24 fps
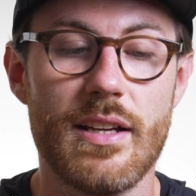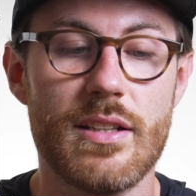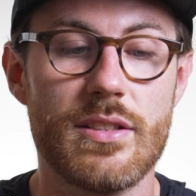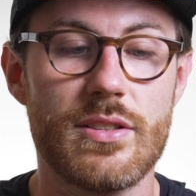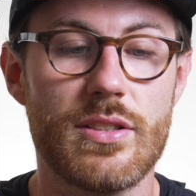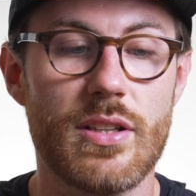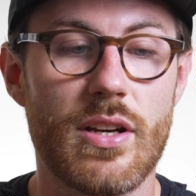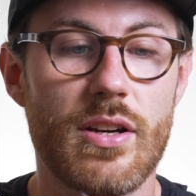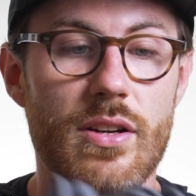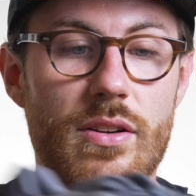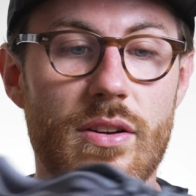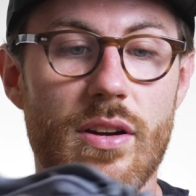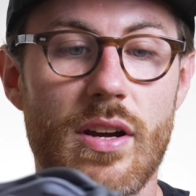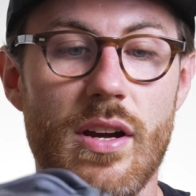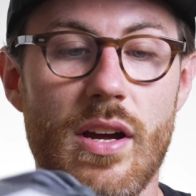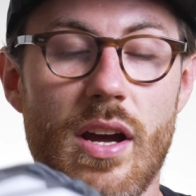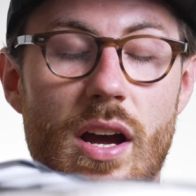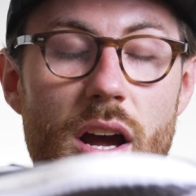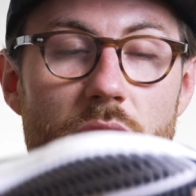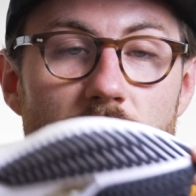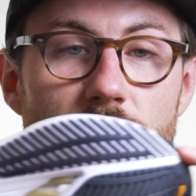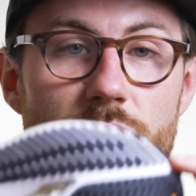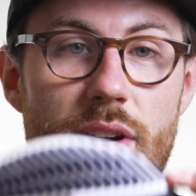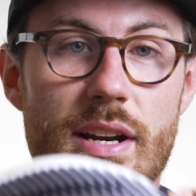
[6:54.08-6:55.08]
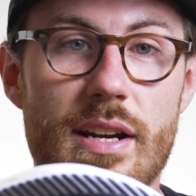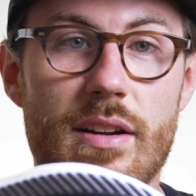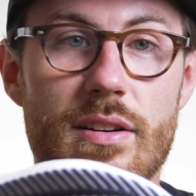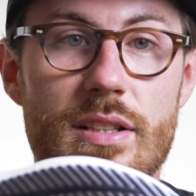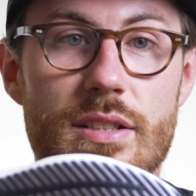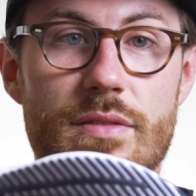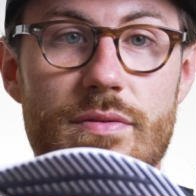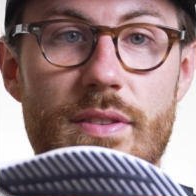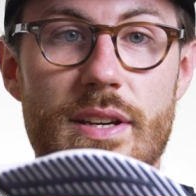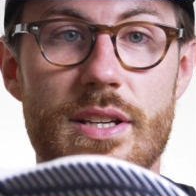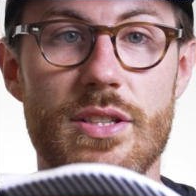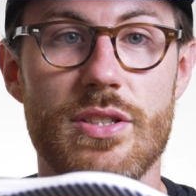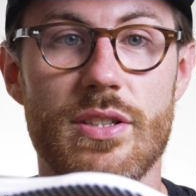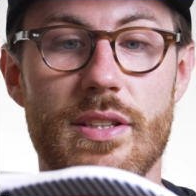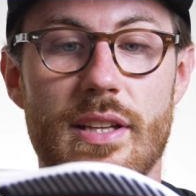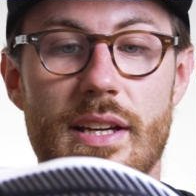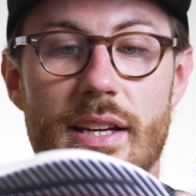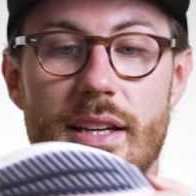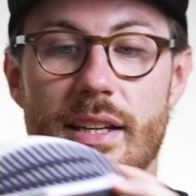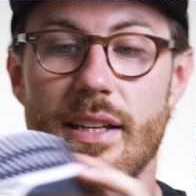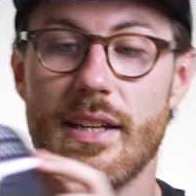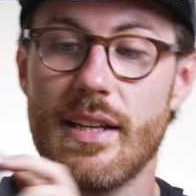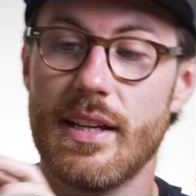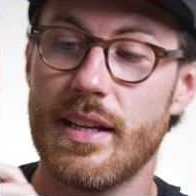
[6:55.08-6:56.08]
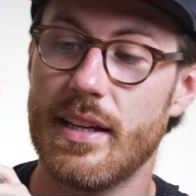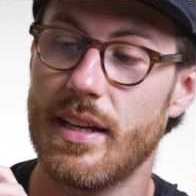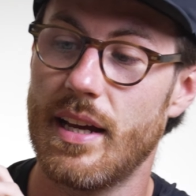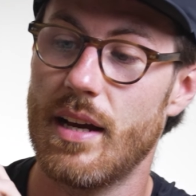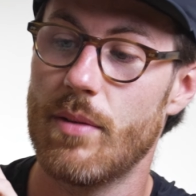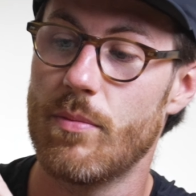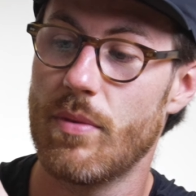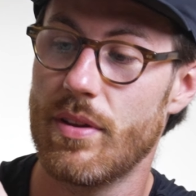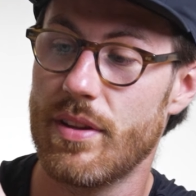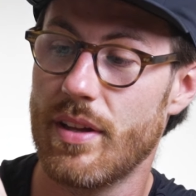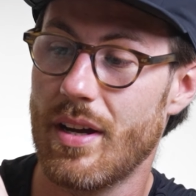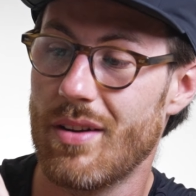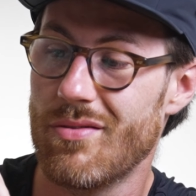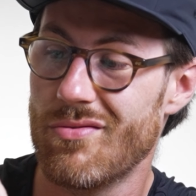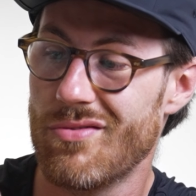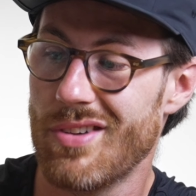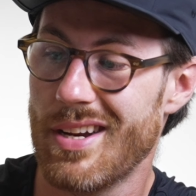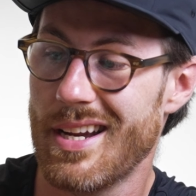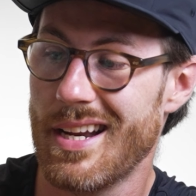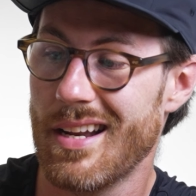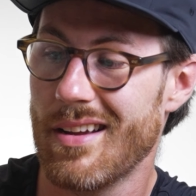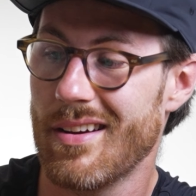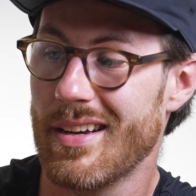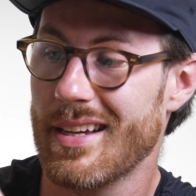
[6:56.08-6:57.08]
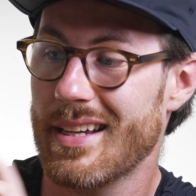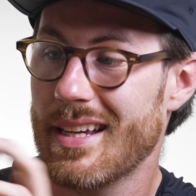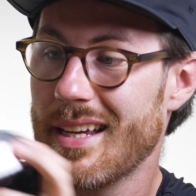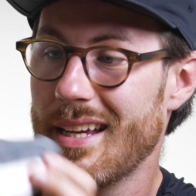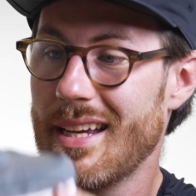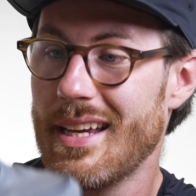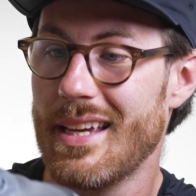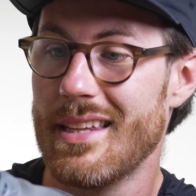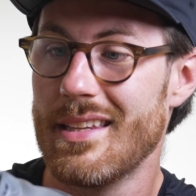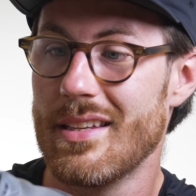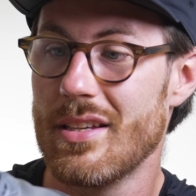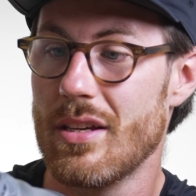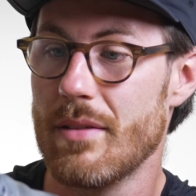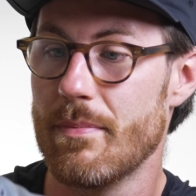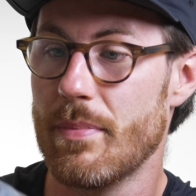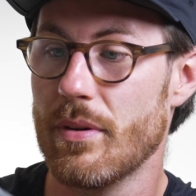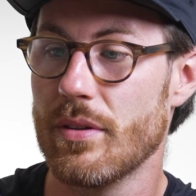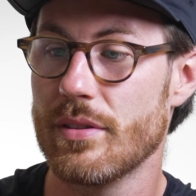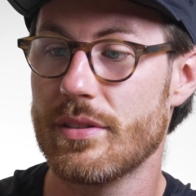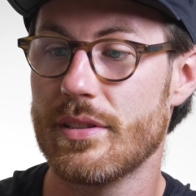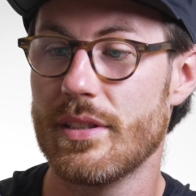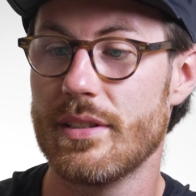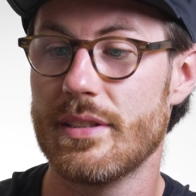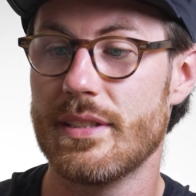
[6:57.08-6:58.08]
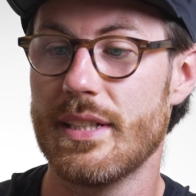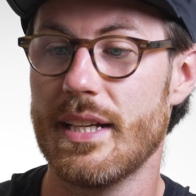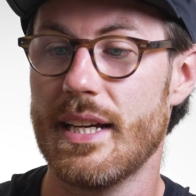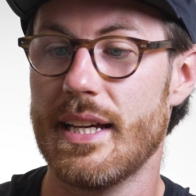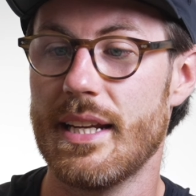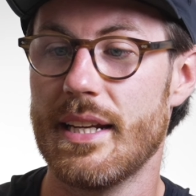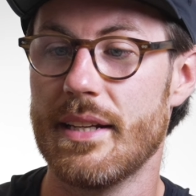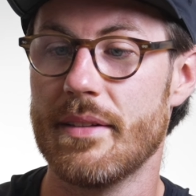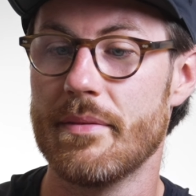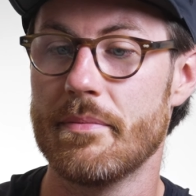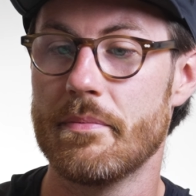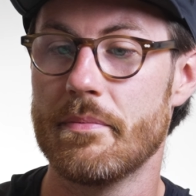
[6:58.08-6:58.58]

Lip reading: So a really nice feature there, and one that I really like in the new Boston 10.